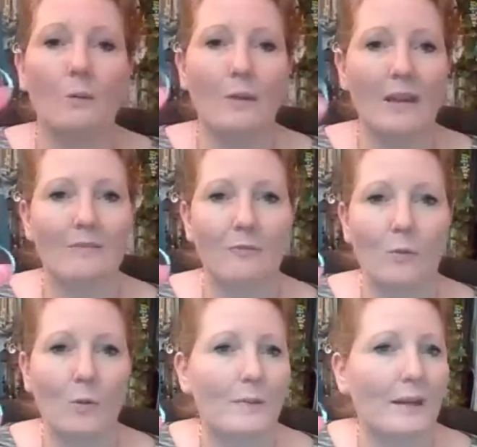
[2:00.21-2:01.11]
We have
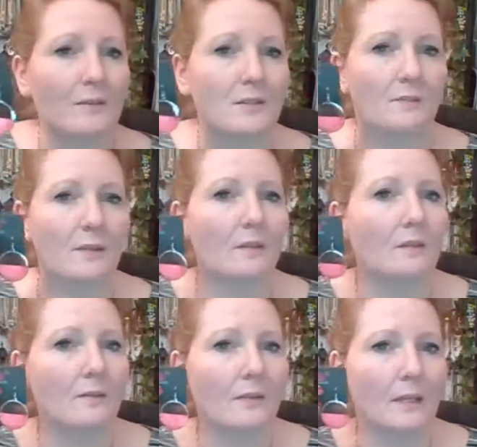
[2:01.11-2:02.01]
4 pairs of these
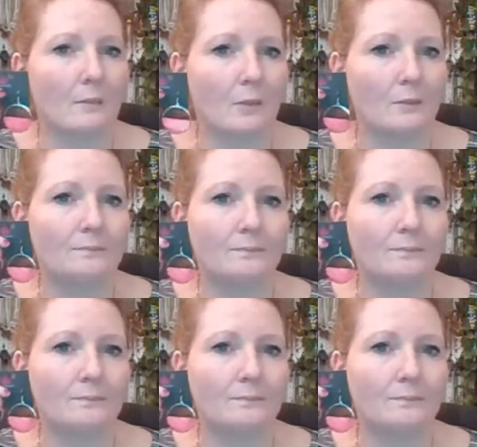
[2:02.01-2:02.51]
available.